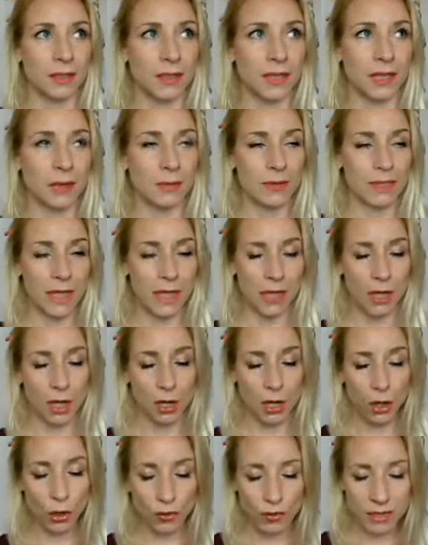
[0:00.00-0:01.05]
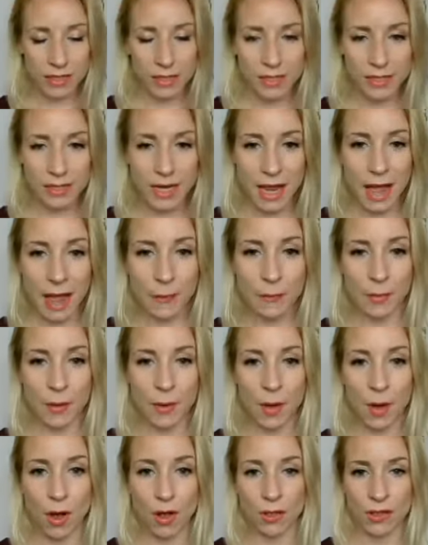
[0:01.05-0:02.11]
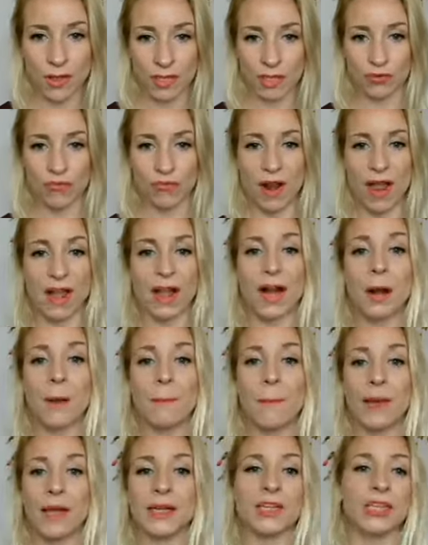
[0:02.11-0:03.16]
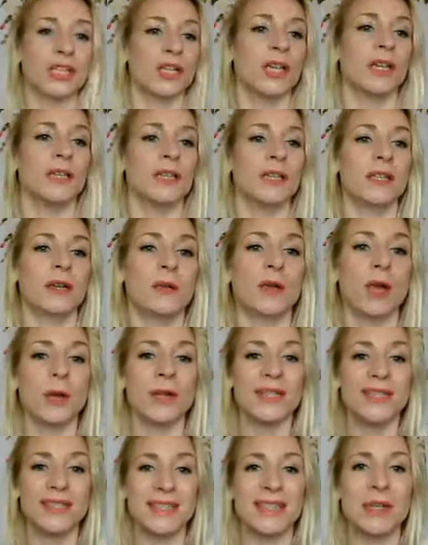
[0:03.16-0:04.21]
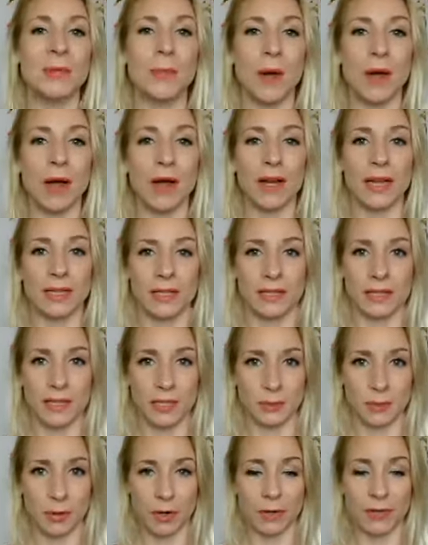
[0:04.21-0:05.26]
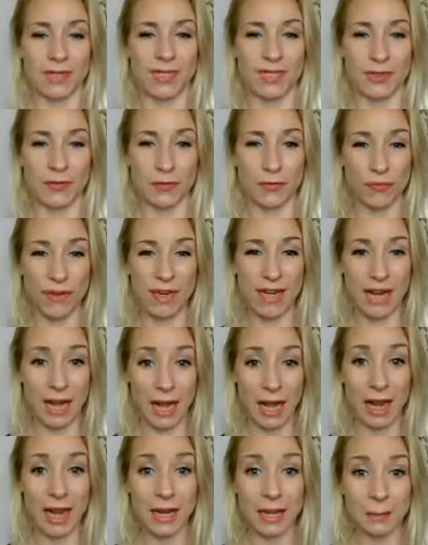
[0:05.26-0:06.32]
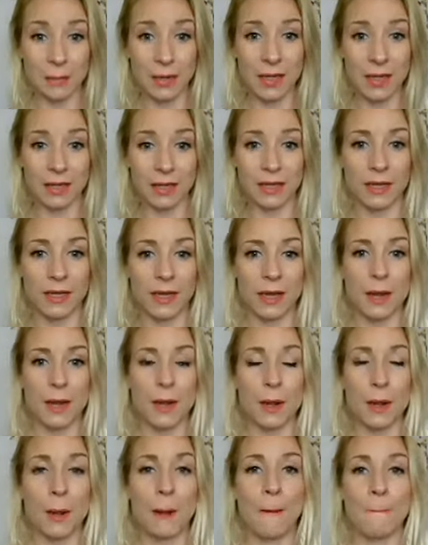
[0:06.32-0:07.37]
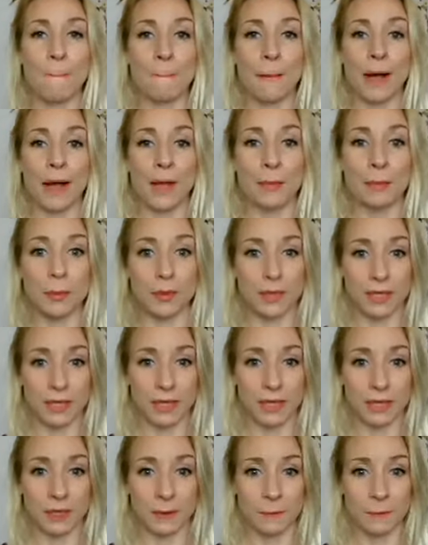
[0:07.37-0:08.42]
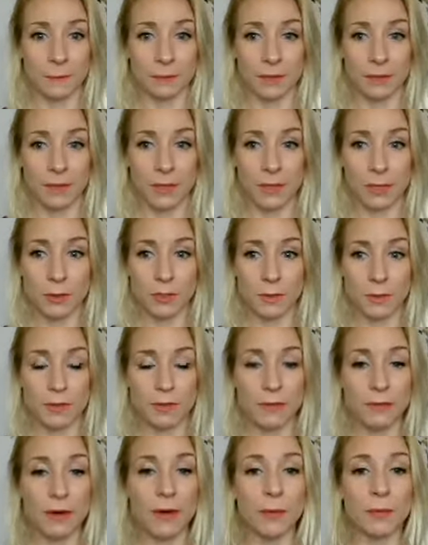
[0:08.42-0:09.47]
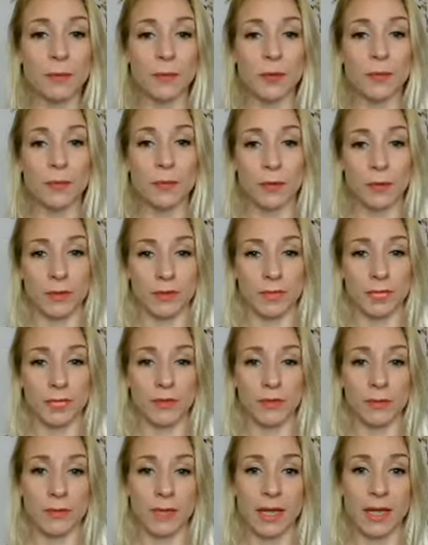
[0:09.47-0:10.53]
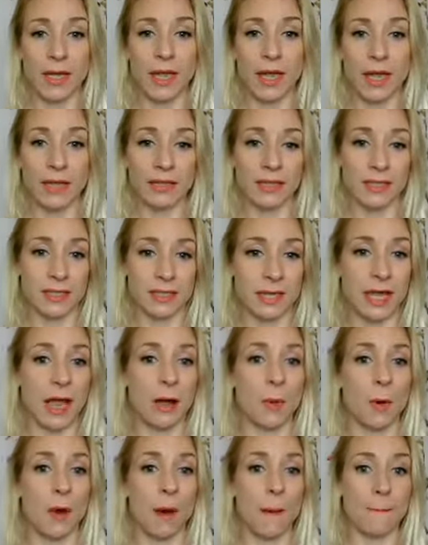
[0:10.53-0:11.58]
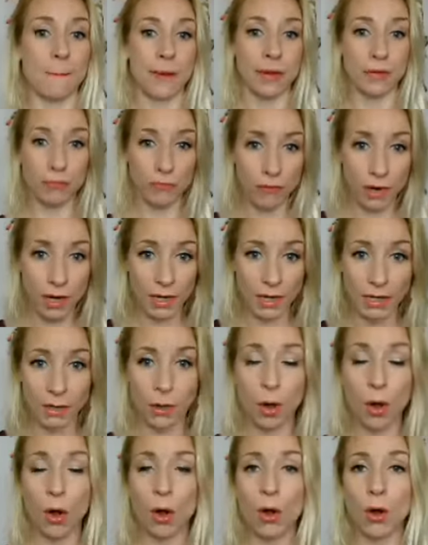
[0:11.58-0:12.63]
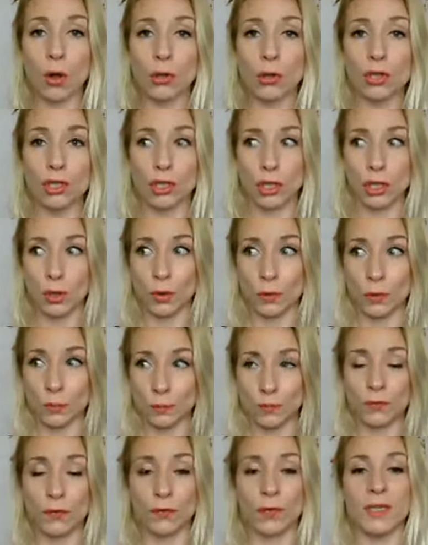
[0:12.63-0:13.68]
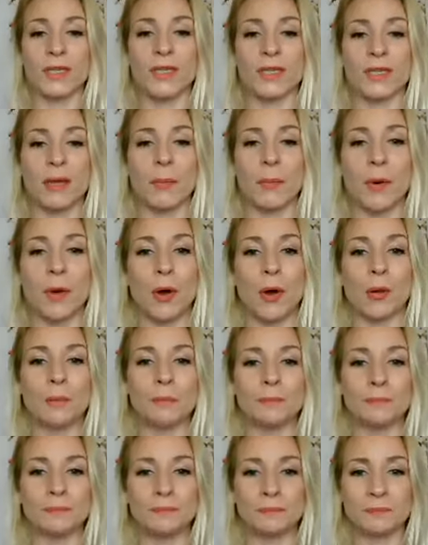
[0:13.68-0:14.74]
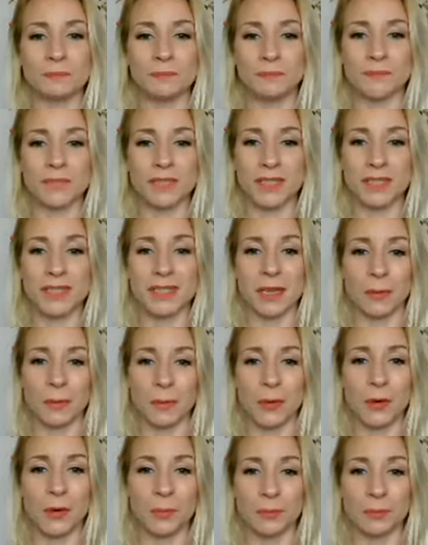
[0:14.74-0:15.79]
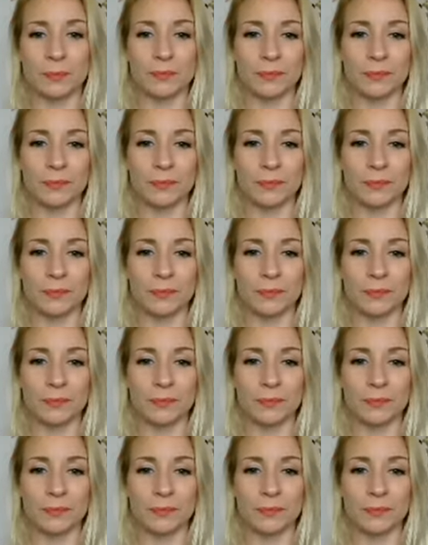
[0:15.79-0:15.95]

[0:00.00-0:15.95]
it was like another step on this reclamation, you know, going deeper into this process of reclaiming my body. So it's been a very beautiful process for me at this time where I'm being really called to fully step up, to step up